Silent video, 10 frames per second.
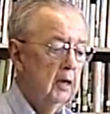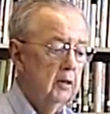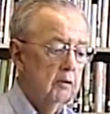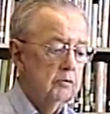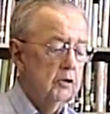
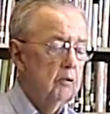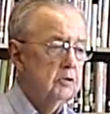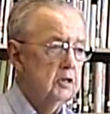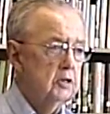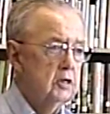There was
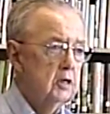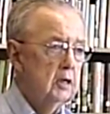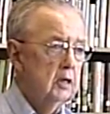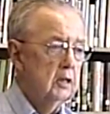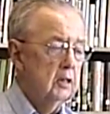always a
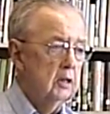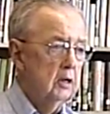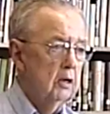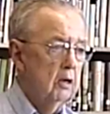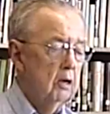T at
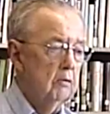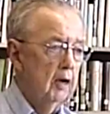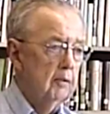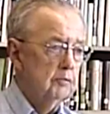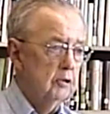the
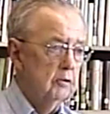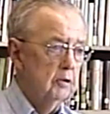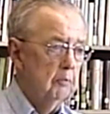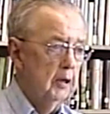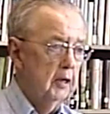drop zone,
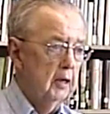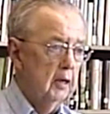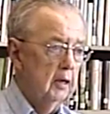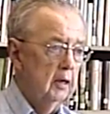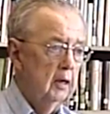depending
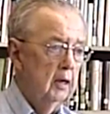on